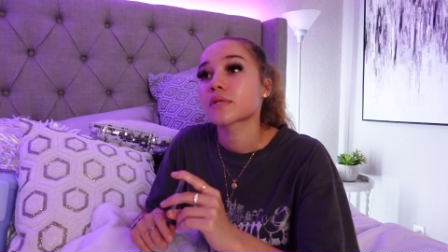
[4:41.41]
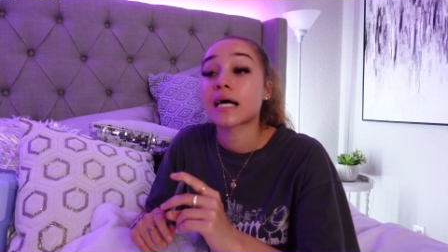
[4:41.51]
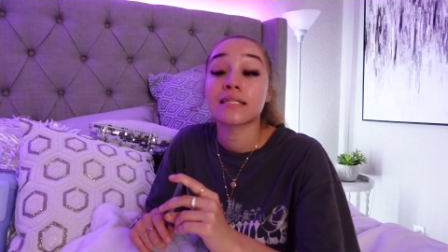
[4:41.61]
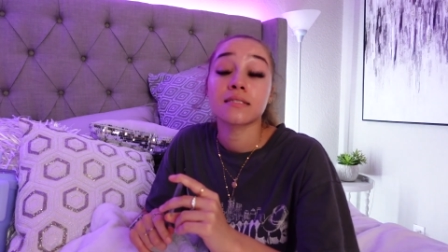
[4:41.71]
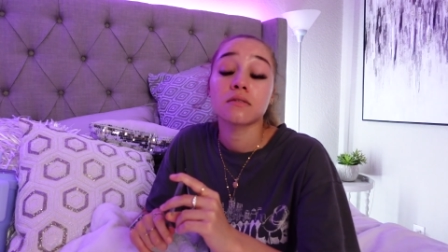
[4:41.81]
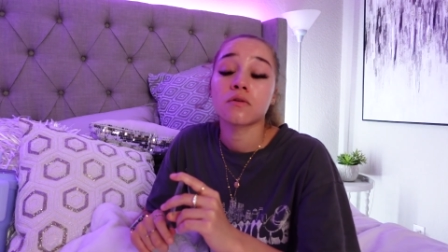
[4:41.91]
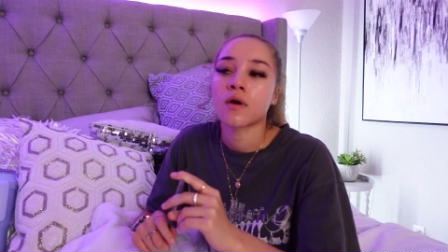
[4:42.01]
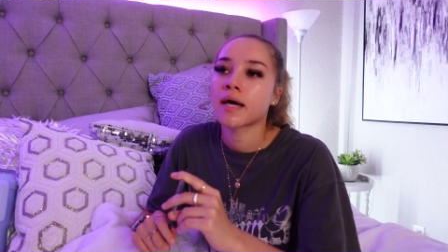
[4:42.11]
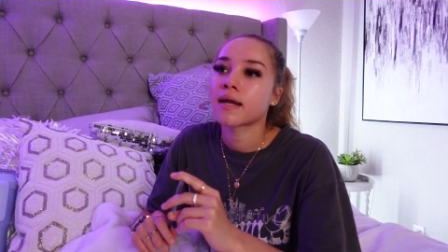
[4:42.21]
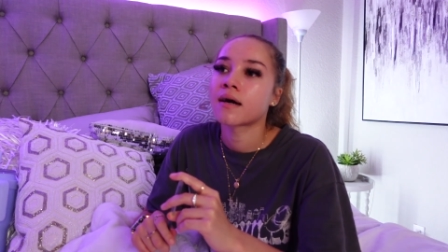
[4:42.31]
I still
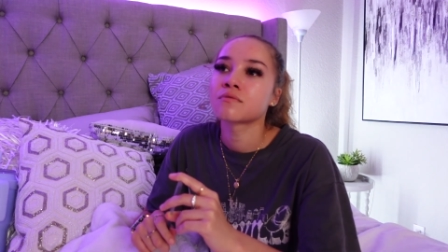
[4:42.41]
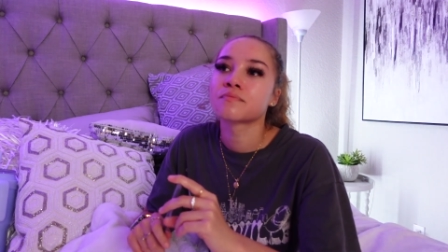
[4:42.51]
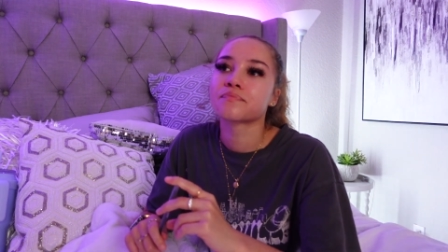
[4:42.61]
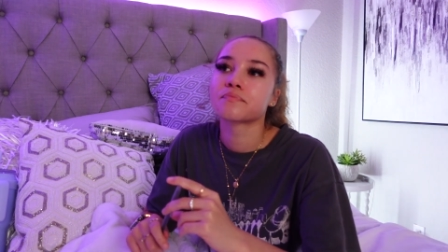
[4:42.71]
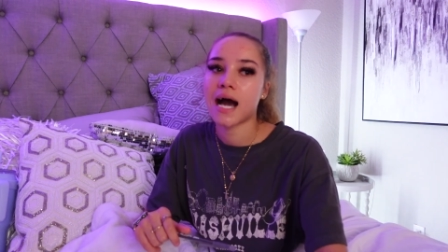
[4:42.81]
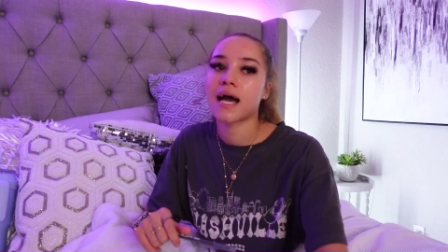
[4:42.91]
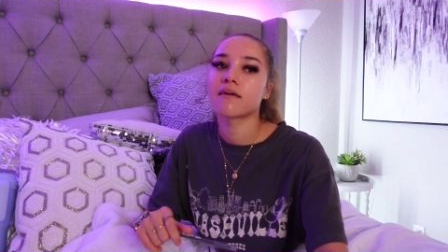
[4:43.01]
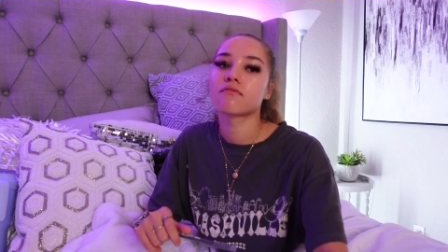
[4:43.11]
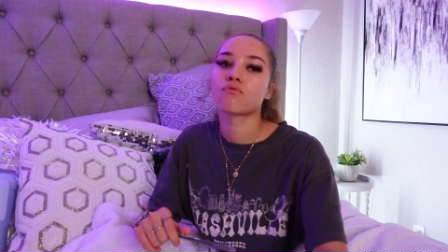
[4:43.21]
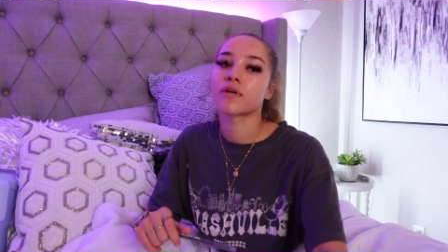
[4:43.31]
cry it out.
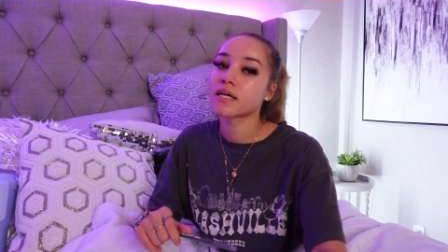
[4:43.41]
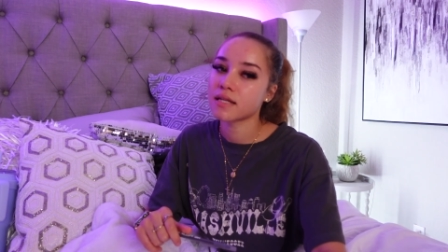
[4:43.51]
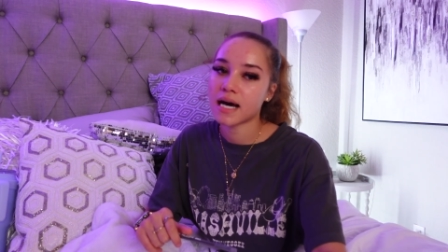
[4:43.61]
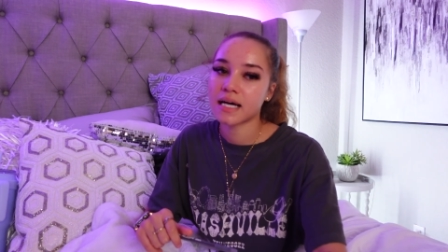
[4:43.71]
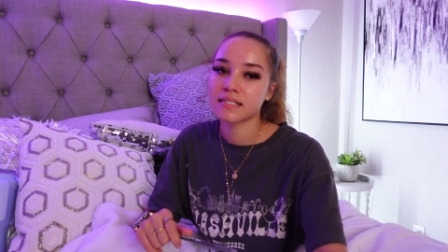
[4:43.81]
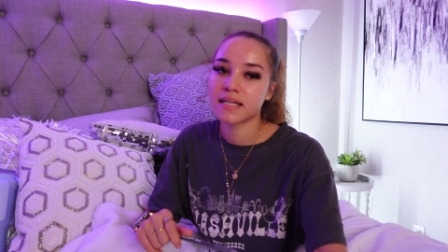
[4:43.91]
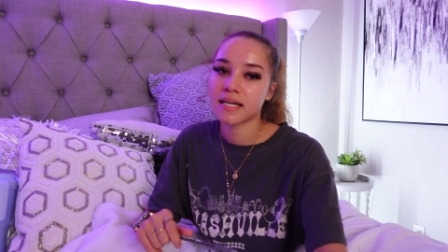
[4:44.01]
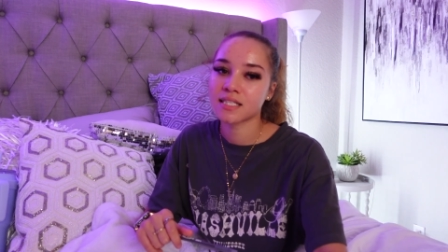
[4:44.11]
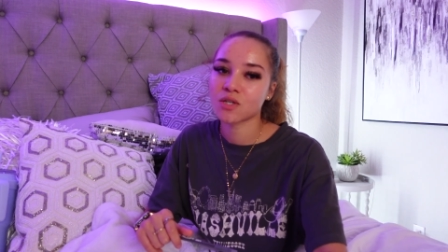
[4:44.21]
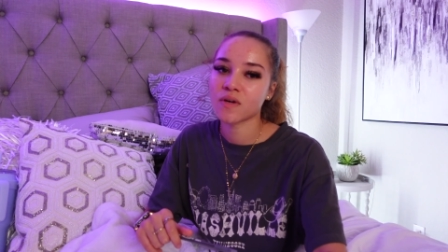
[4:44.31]
I've realized that
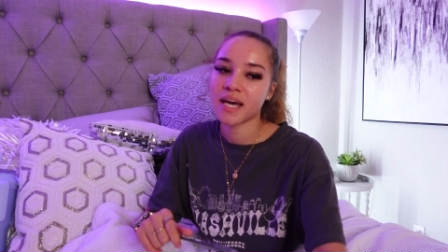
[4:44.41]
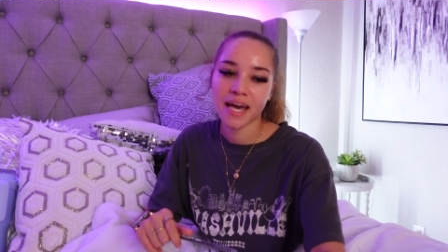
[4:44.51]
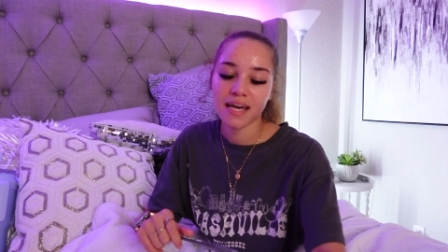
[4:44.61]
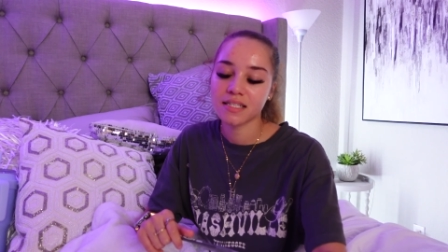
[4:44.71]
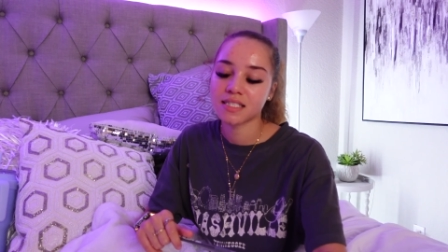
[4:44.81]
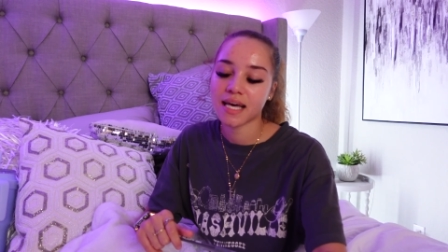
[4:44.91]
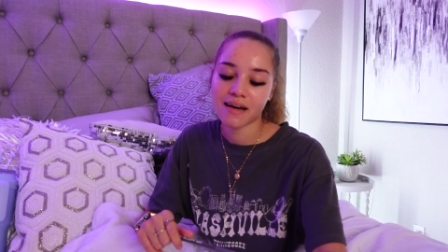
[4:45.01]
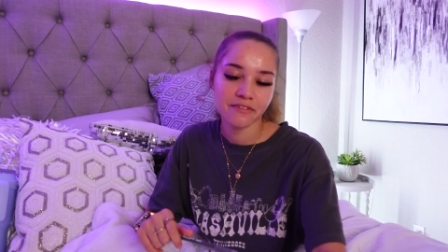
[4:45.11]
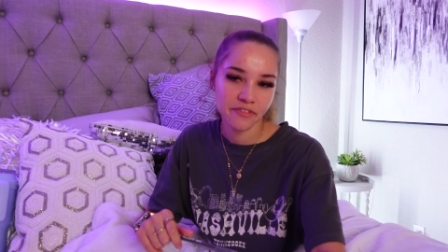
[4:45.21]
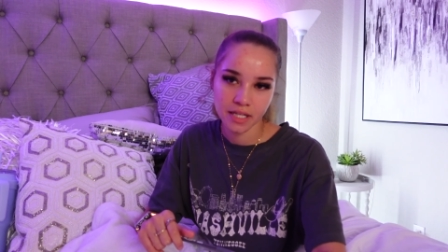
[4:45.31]
it's okay to
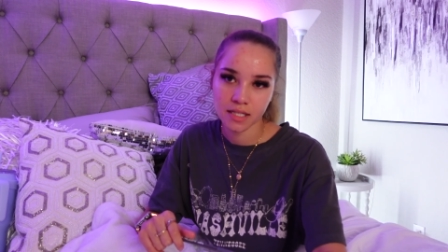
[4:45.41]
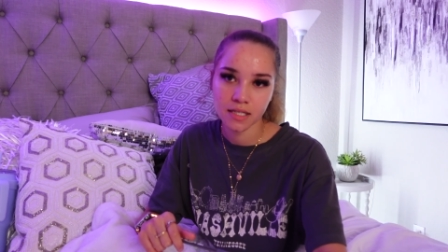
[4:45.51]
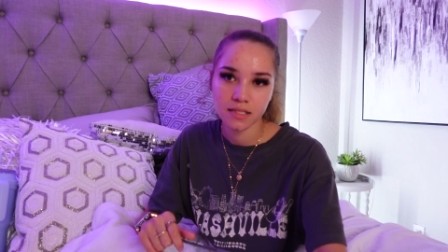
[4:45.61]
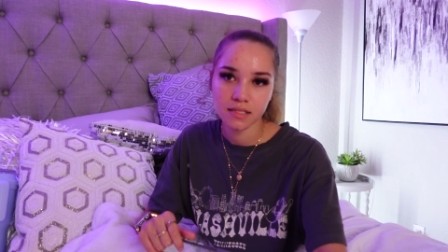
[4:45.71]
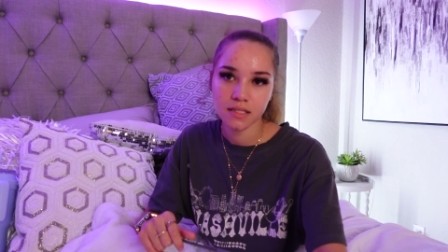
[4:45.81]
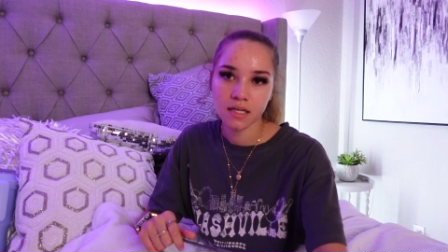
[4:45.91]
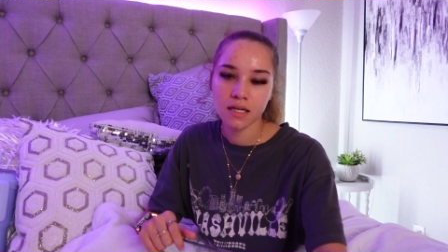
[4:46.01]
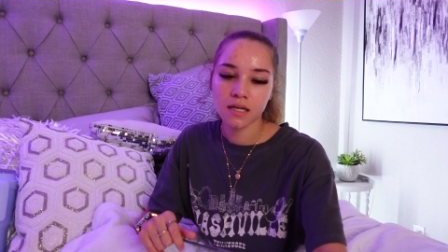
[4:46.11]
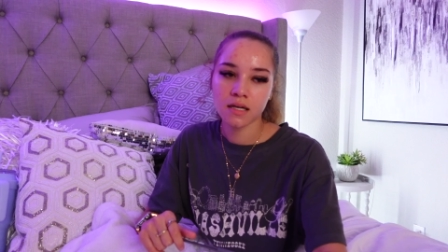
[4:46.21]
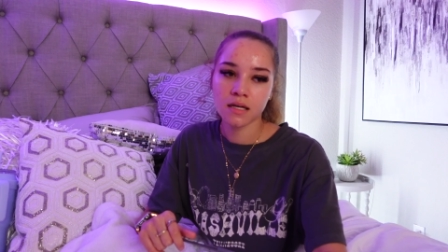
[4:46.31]
have feelings,
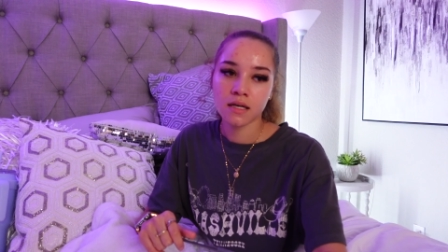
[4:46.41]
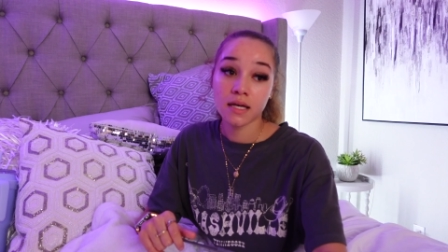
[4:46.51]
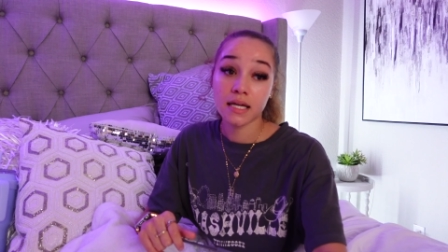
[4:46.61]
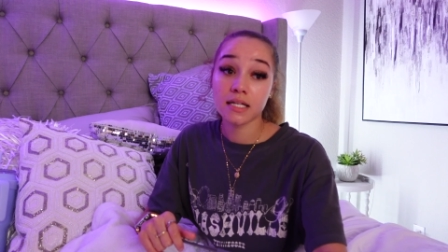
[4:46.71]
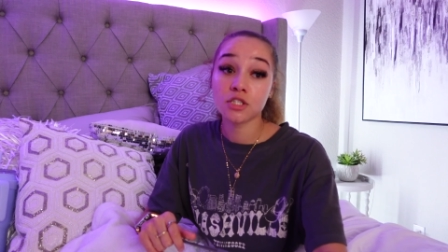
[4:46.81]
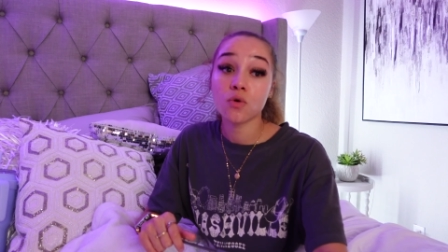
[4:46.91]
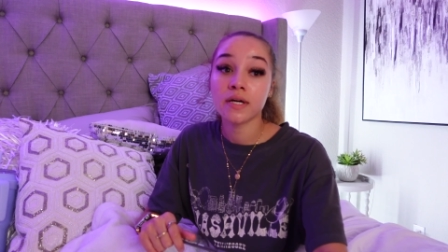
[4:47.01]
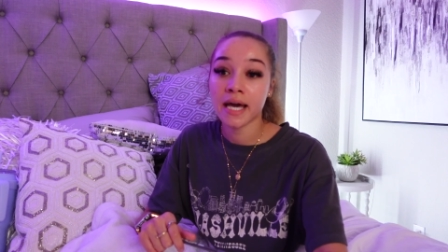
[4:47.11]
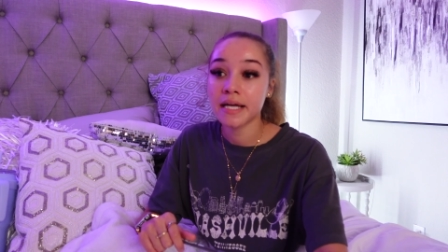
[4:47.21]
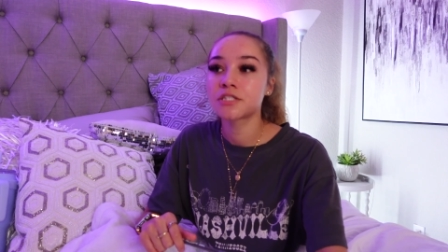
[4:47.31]
and it's
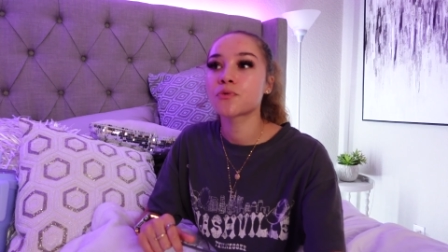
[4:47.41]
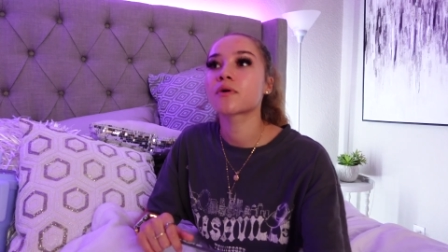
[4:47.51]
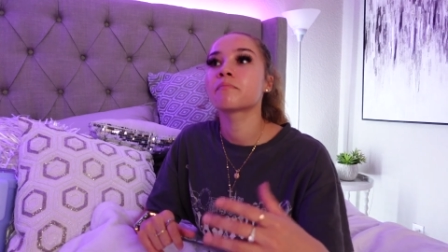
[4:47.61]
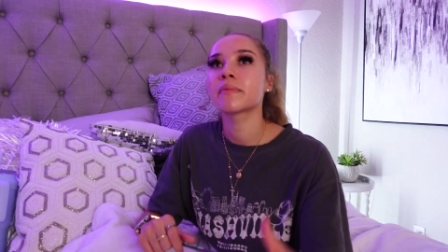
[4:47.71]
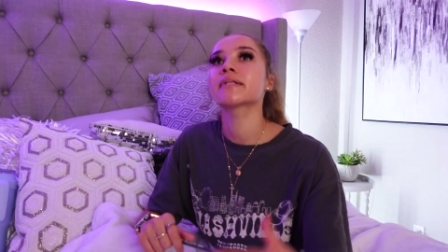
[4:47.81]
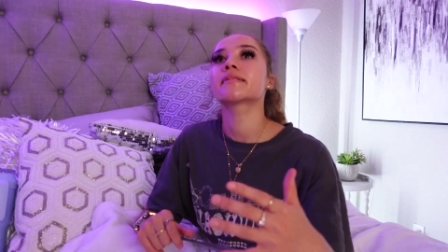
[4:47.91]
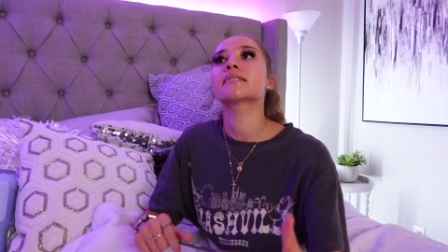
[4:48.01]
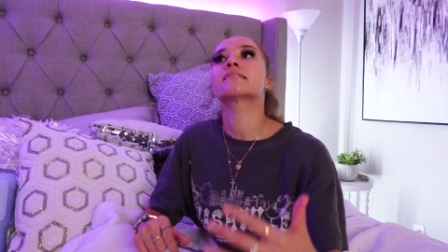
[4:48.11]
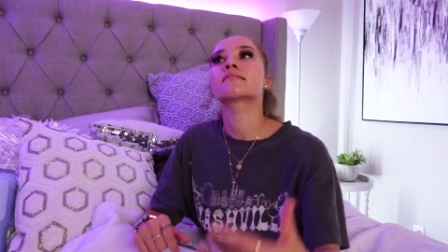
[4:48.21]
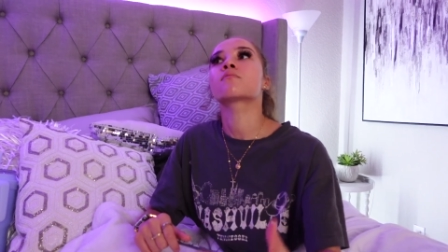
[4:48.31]
okay to admit
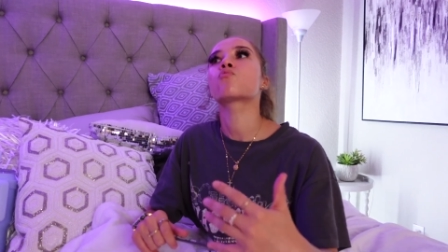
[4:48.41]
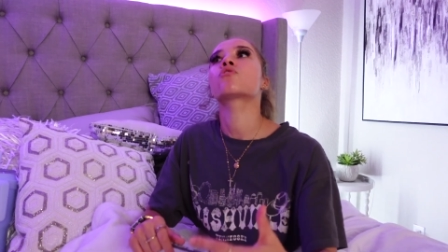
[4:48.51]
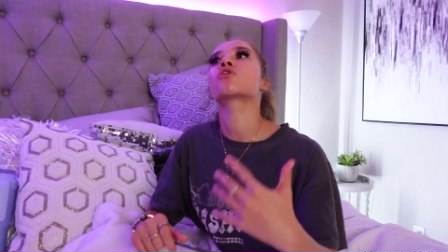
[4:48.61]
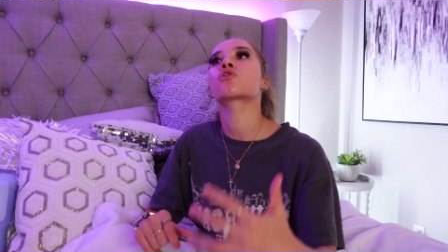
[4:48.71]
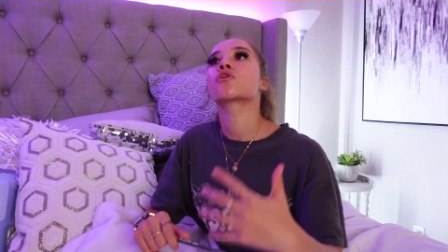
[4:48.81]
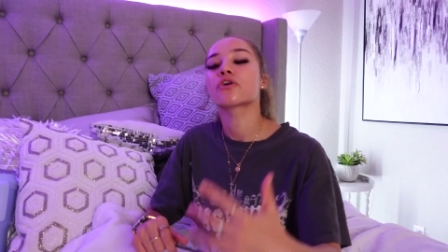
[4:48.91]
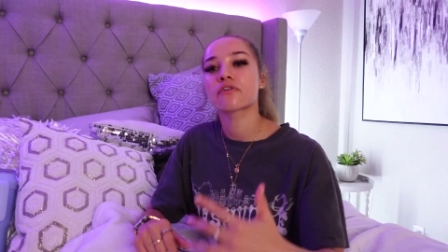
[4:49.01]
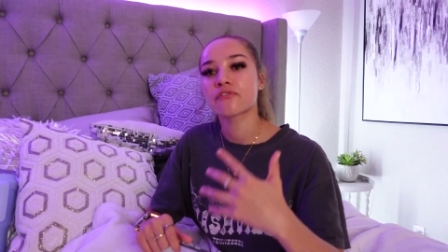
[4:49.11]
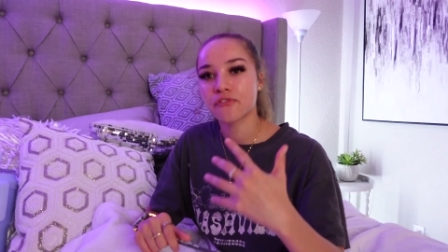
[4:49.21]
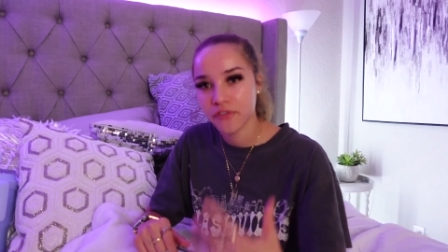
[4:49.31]
that someone hurt
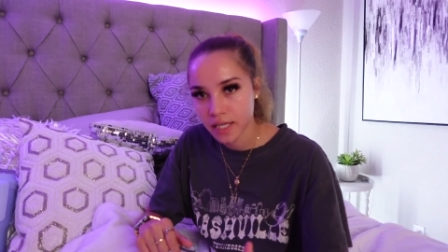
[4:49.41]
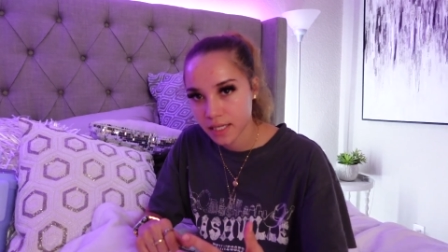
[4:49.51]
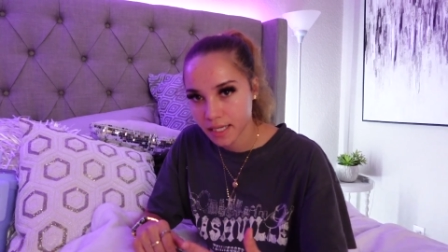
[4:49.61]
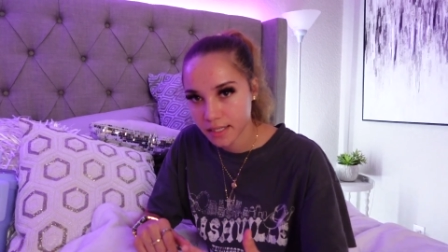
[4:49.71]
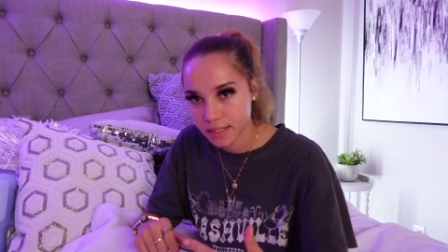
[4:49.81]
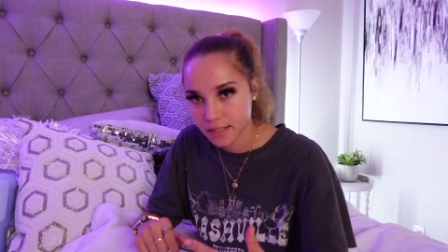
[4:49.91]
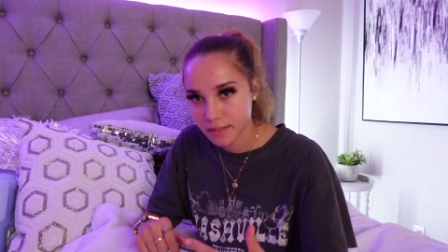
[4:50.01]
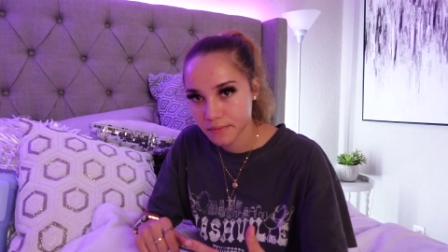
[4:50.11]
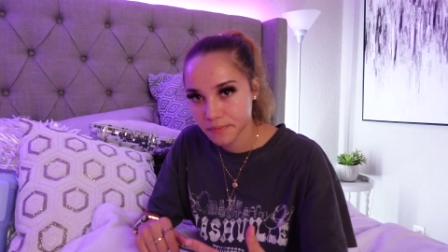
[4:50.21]
your feelings.